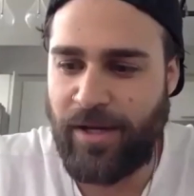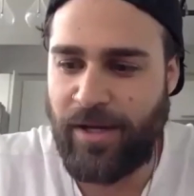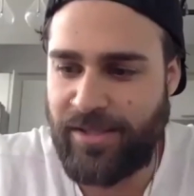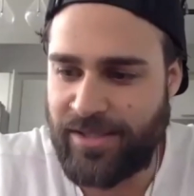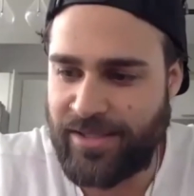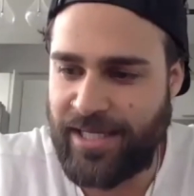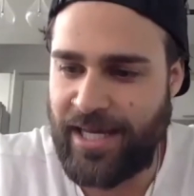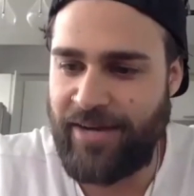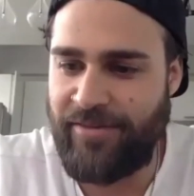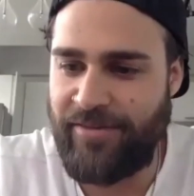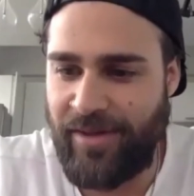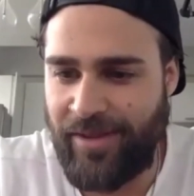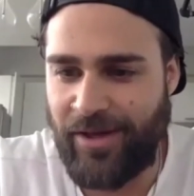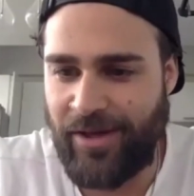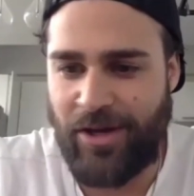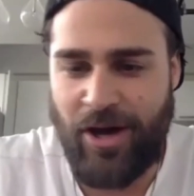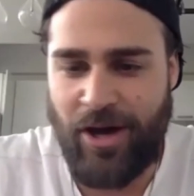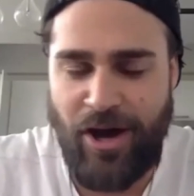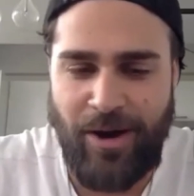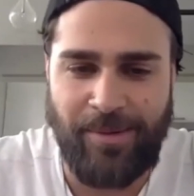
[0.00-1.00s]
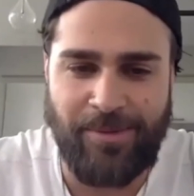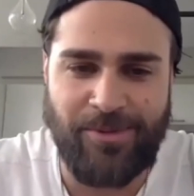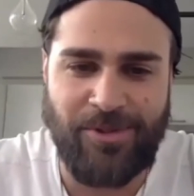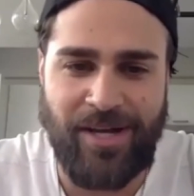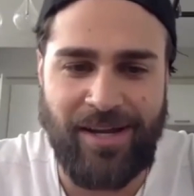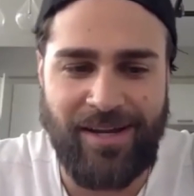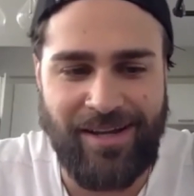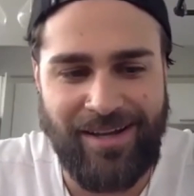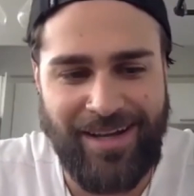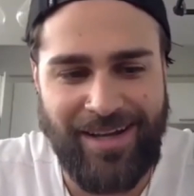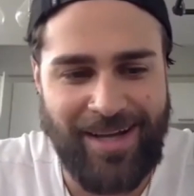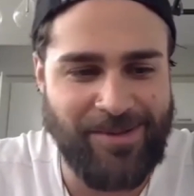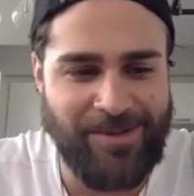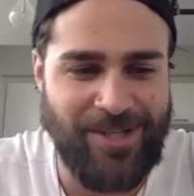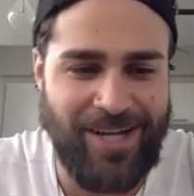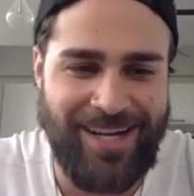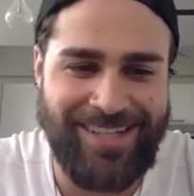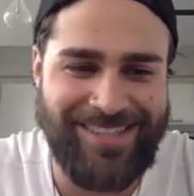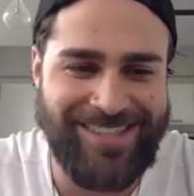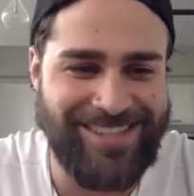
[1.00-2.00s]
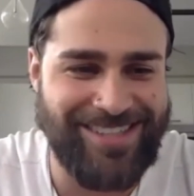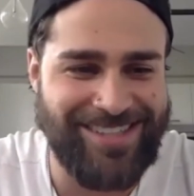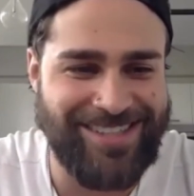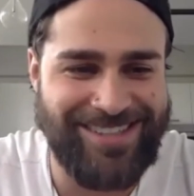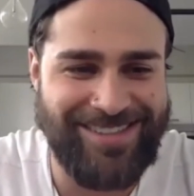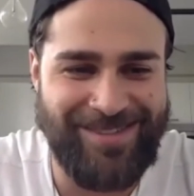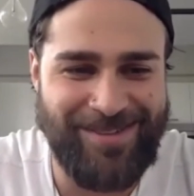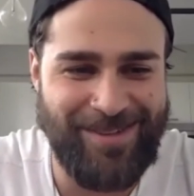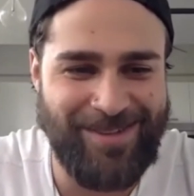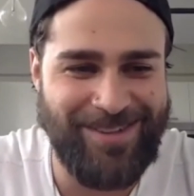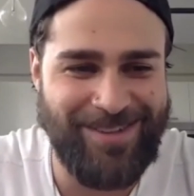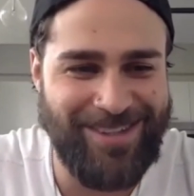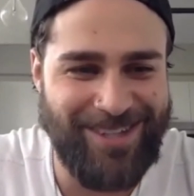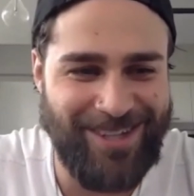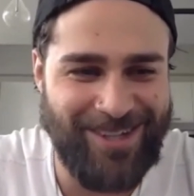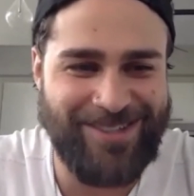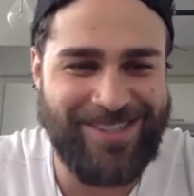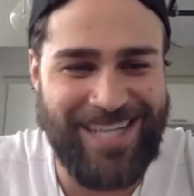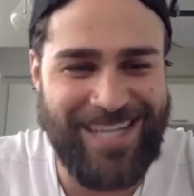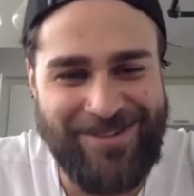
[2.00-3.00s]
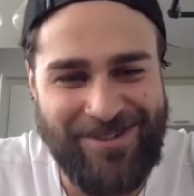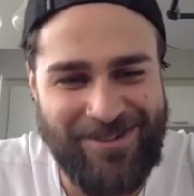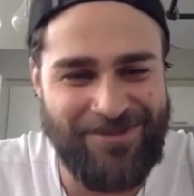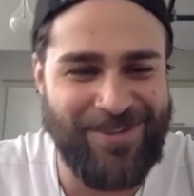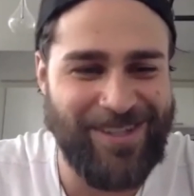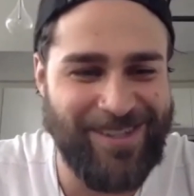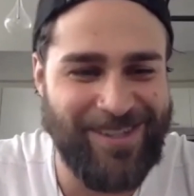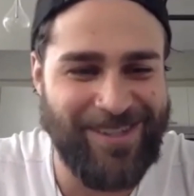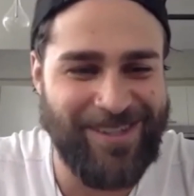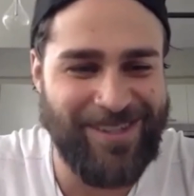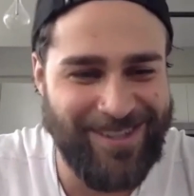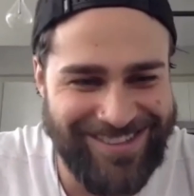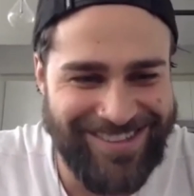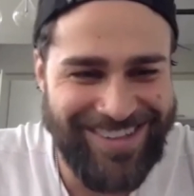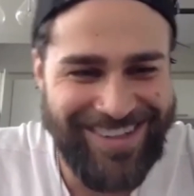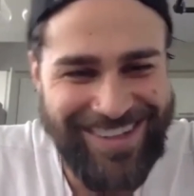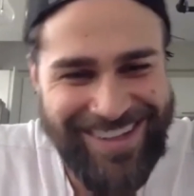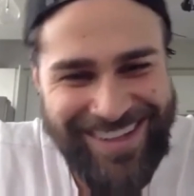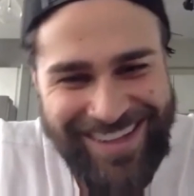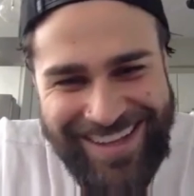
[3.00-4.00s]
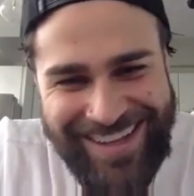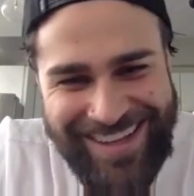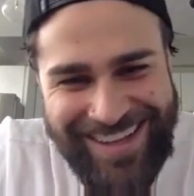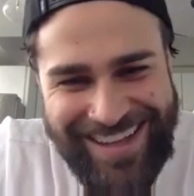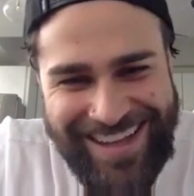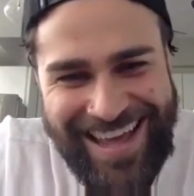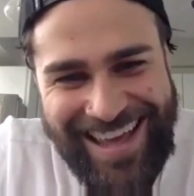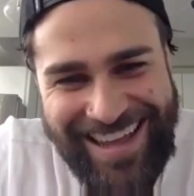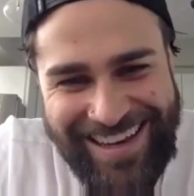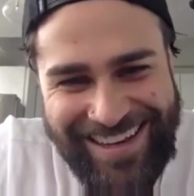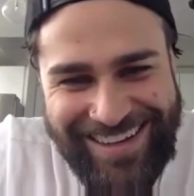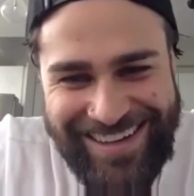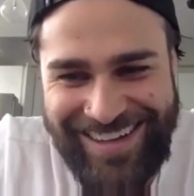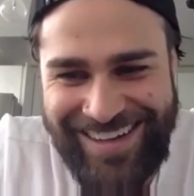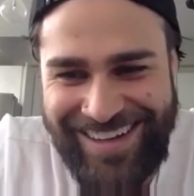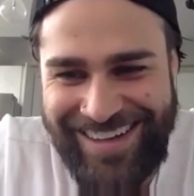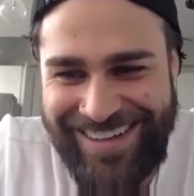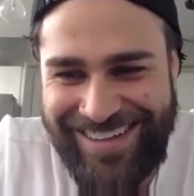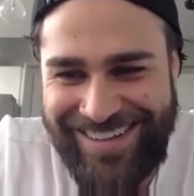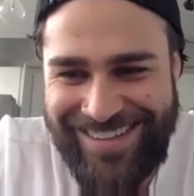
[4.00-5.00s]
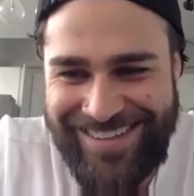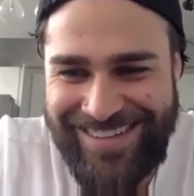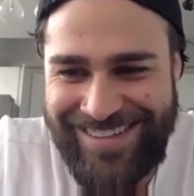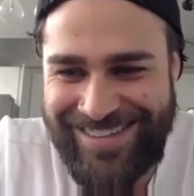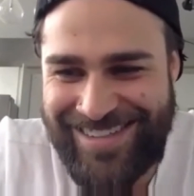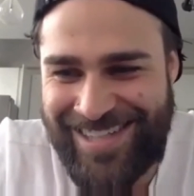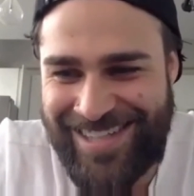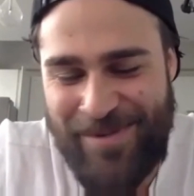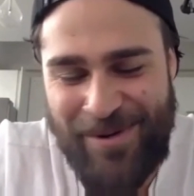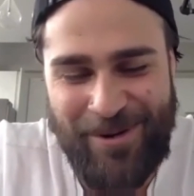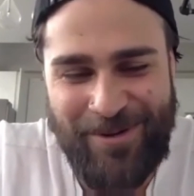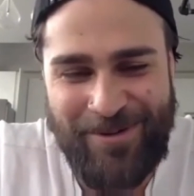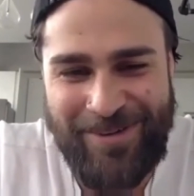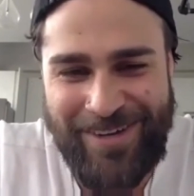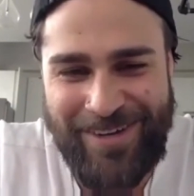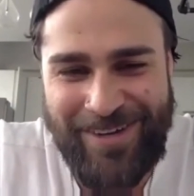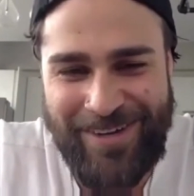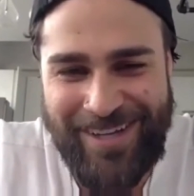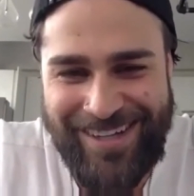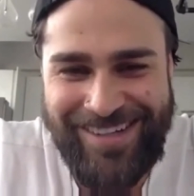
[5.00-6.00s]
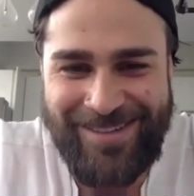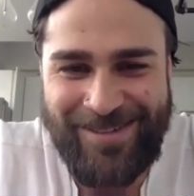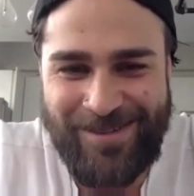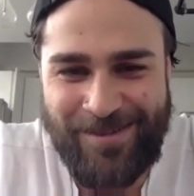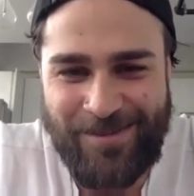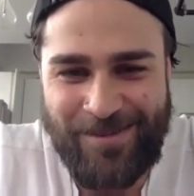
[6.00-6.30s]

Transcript: projects kind of on the go. I'm trying to just, stay fulfilled and stay motivated.